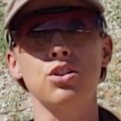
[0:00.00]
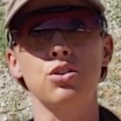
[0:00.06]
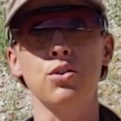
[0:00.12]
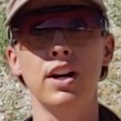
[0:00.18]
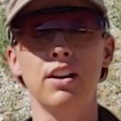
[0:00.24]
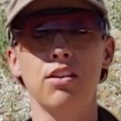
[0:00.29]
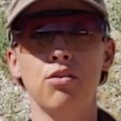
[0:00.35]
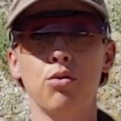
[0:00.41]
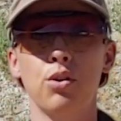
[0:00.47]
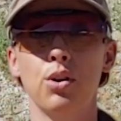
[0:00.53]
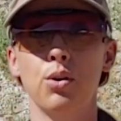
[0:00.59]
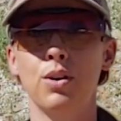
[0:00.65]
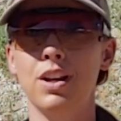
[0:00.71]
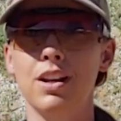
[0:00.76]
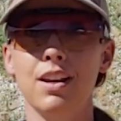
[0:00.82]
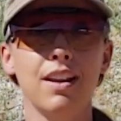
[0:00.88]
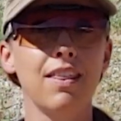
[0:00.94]
straight through
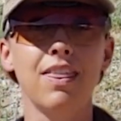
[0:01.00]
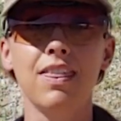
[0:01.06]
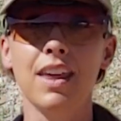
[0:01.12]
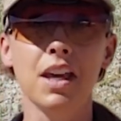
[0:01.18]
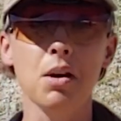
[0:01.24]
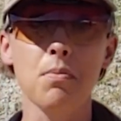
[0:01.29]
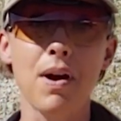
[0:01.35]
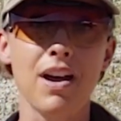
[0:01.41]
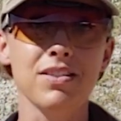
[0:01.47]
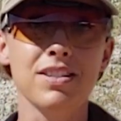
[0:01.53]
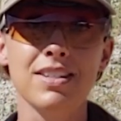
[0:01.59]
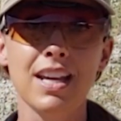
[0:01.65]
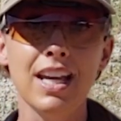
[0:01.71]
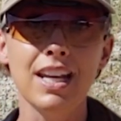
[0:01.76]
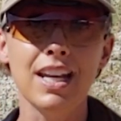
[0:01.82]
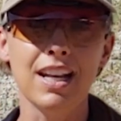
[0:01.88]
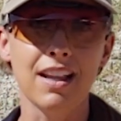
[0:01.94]
and you didn't think about
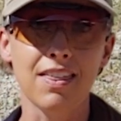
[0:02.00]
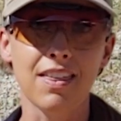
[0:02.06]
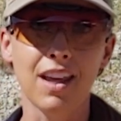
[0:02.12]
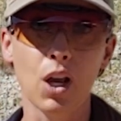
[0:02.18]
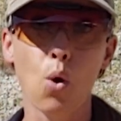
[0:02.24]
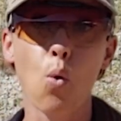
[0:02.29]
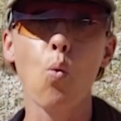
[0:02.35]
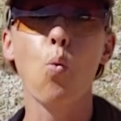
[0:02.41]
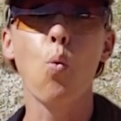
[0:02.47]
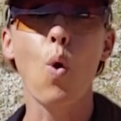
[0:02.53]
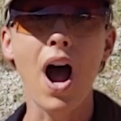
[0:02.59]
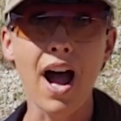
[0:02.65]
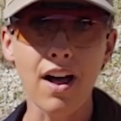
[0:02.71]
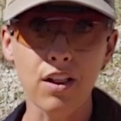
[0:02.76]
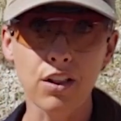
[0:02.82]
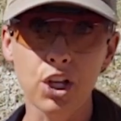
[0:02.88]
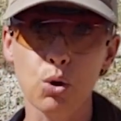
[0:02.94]
seeing anything
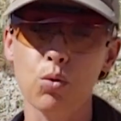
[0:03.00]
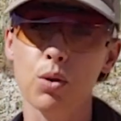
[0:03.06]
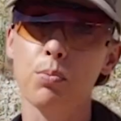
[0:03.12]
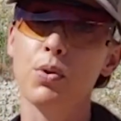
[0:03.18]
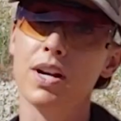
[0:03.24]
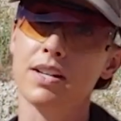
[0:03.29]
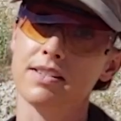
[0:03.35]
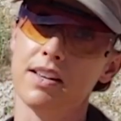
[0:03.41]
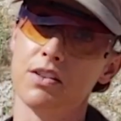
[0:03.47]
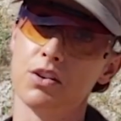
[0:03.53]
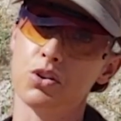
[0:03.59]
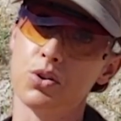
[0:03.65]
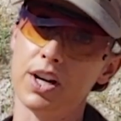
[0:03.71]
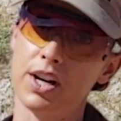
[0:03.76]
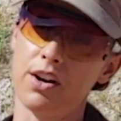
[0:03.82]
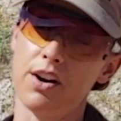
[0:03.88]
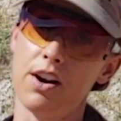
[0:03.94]
while you were pressing the
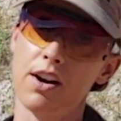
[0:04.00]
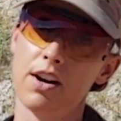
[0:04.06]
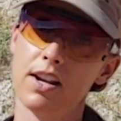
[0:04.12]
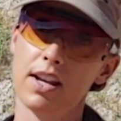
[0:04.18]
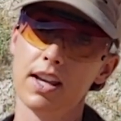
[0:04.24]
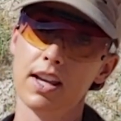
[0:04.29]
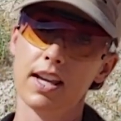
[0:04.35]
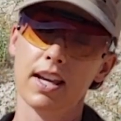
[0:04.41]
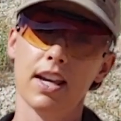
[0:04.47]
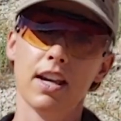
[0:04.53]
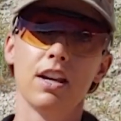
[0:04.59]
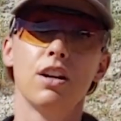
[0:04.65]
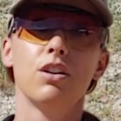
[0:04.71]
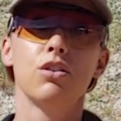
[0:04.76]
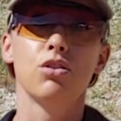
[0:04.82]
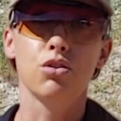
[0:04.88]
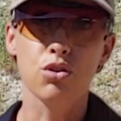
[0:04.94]
trigger.
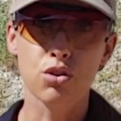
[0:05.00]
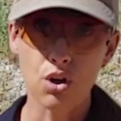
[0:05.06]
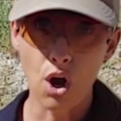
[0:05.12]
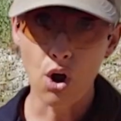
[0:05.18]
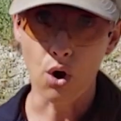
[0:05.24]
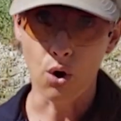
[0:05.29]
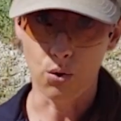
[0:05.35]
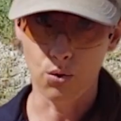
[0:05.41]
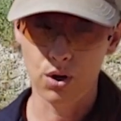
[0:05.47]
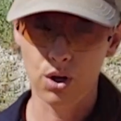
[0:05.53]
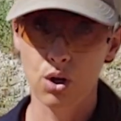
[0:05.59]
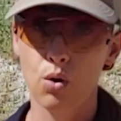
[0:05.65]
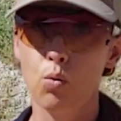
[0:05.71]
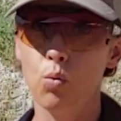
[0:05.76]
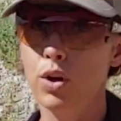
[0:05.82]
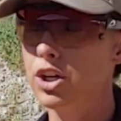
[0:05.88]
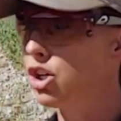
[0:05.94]
So
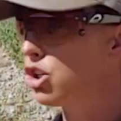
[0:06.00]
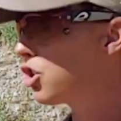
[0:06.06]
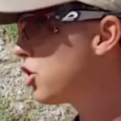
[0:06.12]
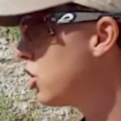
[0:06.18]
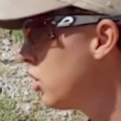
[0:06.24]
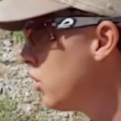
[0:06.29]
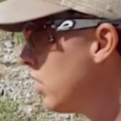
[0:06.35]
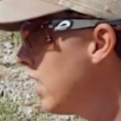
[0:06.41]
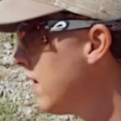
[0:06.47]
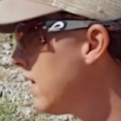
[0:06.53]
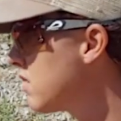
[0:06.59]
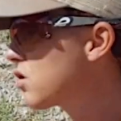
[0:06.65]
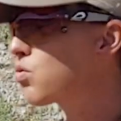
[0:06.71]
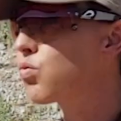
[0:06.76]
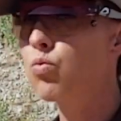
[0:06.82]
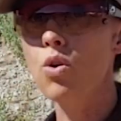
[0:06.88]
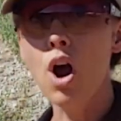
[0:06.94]
when you're shooting
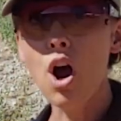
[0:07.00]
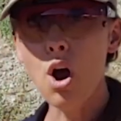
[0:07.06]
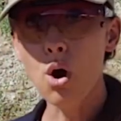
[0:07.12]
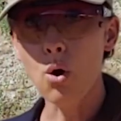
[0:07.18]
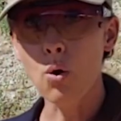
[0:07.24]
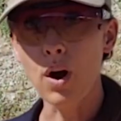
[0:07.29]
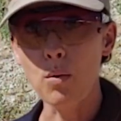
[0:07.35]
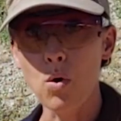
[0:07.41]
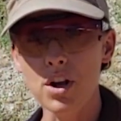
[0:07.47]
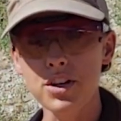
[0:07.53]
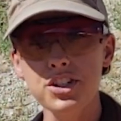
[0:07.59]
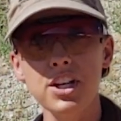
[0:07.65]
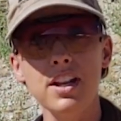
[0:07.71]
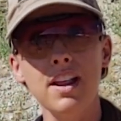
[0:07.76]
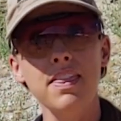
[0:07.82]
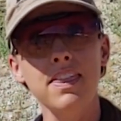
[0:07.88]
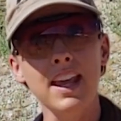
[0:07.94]
this row, I want
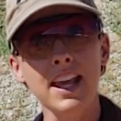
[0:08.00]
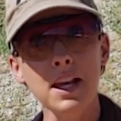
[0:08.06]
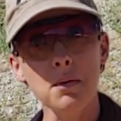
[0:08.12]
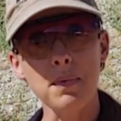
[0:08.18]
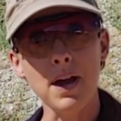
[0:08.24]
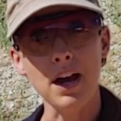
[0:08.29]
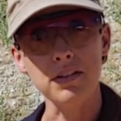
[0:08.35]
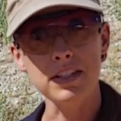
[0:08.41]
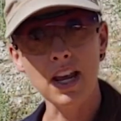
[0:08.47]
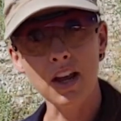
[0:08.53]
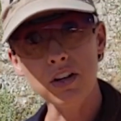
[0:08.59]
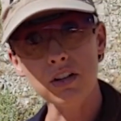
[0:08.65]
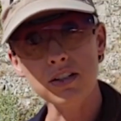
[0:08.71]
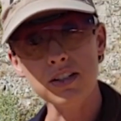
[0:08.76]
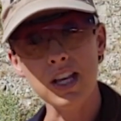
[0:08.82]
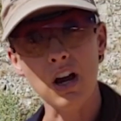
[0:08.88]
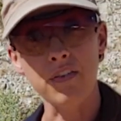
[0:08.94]
you to think about, tell
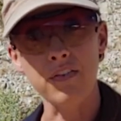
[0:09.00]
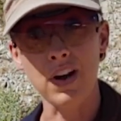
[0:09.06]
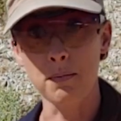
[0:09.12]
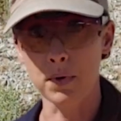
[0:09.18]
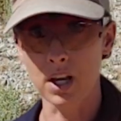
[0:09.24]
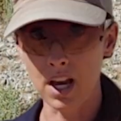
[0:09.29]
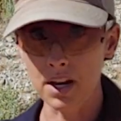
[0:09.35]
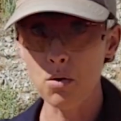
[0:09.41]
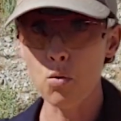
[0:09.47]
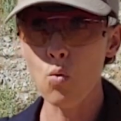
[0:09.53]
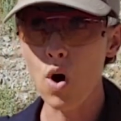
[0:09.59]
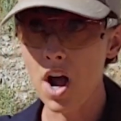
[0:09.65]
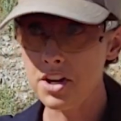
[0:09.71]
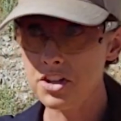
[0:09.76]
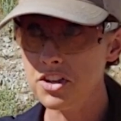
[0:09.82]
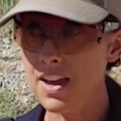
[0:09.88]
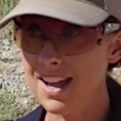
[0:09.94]
yourself, I'm going to
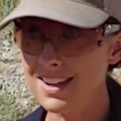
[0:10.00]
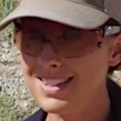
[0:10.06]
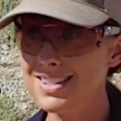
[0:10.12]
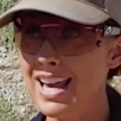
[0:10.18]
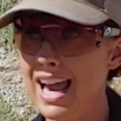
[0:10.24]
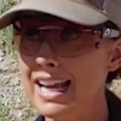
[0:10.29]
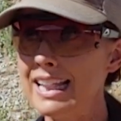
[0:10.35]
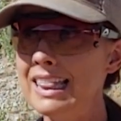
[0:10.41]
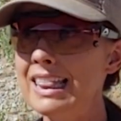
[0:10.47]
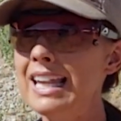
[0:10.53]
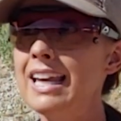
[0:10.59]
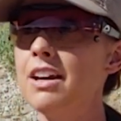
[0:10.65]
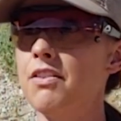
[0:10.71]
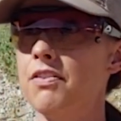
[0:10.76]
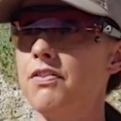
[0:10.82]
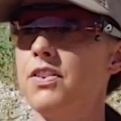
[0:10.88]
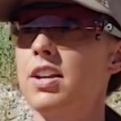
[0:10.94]
watch that sight
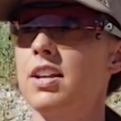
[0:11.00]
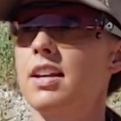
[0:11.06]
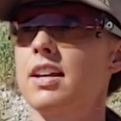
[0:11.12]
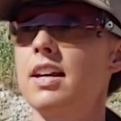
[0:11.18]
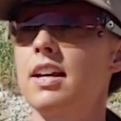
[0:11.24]
lift.